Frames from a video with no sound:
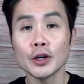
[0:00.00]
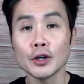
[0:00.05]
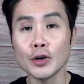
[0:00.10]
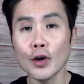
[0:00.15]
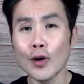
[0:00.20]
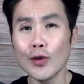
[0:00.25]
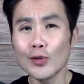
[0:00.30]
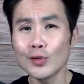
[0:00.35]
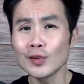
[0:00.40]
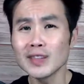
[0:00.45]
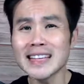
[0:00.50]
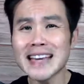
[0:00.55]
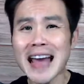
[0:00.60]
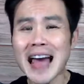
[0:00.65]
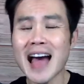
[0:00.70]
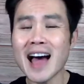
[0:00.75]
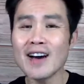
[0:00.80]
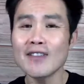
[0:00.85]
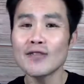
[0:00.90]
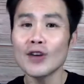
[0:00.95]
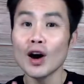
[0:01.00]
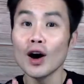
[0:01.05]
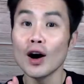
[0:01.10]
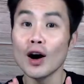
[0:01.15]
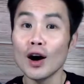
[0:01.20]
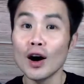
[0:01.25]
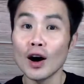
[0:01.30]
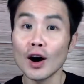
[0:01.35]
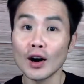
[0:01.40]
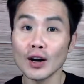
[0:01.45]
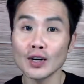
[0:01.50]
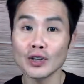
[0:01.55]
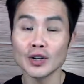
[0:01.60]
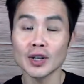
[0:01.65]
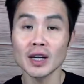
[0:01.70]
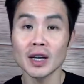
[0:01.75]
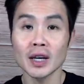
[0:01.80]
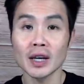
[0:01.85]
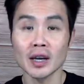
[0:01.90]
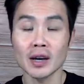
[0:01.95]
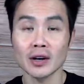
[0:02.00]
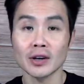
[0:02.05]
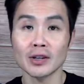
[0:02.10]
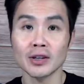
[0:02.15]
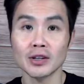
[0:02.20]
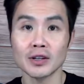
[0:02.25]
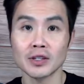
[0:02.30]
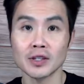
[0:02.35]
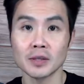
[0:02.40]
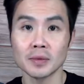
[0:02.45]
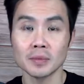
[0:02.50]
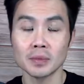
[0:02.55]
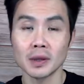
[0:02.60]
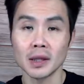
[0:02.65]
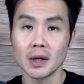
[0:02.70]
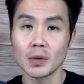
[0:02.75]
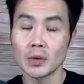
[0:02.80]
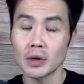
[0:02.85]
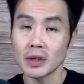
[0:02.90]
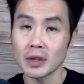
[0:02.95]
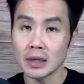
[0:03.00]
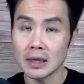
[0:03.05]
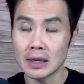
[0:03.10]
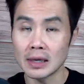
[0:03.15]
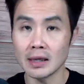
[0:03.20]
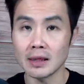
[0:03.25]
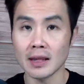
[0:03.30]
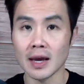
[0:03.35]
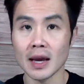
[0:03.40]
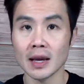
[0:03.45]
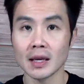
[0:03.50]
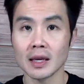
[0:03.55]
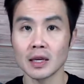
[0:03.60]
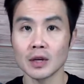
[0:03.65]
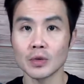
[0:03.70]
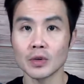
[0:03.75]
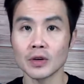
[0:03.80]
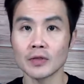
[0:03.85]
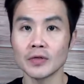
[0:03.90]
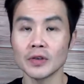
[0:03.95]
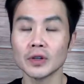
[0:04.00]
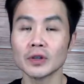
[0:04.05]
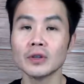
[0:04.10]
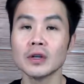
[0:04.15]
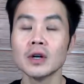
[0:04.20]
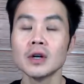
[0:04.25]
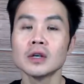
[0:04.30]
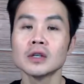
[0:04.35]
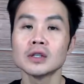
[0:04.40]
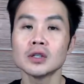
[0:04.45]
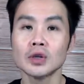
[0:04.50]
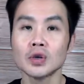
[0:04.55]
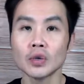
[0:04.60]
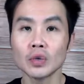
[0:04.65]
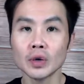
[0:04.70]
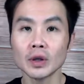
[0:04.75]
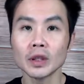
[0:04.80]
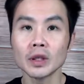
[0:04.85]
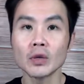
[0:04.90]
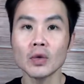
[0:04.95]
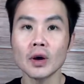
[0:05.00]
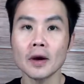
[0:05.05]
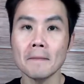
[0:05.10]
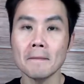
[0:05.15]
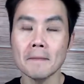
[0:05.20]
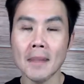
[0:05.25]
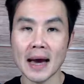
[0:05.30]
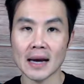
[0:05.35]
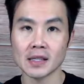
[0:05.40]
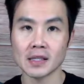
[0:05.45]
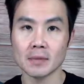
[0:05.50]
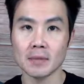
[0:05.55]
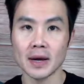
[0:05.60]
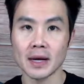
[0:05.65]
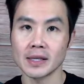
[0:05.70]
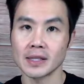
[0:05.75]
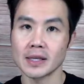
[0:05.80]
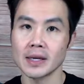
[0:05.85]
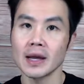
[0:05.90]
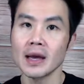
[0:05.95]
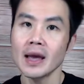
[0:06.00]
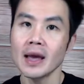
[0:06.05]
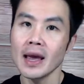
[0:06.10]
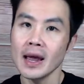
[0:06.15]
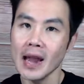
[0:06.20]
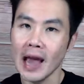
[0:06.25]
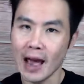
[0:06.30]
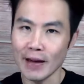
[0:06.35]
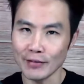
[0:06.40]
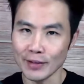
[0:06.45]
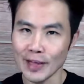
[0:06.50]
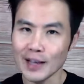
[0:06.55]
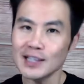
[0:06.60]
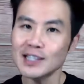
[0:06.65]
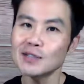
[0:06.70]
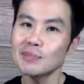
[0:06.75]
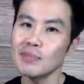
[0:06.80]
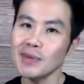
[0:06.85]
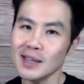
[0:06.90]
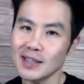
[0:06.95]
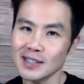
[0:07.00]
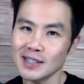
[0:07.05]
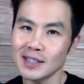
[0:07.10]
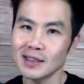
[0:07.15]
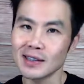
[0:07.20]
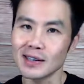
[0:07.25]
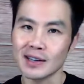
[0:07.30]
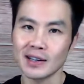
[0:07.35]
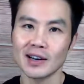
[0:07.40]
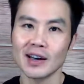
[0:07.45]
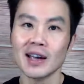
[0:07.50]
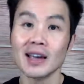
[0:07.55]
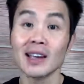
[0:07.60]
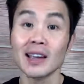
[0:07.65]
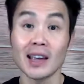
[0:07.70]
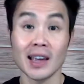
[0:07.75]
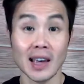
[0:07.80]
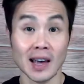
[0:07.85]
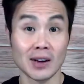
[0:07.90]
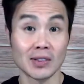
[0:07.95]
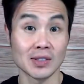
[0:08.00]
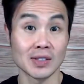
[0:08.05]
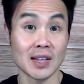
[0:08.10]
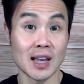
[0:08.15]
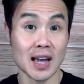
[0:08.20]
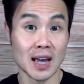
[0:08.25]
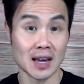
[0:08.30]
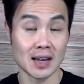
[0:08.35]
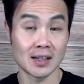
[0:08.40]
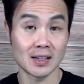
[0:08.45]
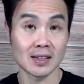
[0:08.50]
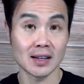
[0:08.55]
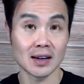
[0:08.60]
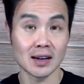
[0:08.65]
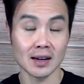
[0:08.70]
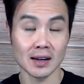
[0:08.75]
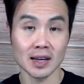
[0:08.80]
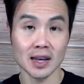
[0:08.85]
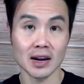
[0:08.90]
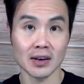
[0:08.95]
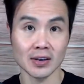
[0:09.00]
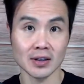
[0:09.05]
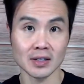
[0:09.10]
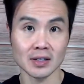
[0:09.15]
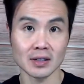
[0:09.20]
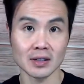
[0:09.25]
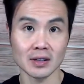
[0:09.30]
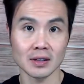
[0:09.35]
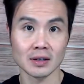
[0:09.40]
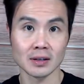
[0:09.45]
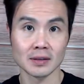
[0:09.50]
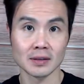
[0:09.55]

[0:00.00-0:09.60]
You only have 100 characters to play with in that keyword field, so you really want to maximize it, and having that space in there counts as a character.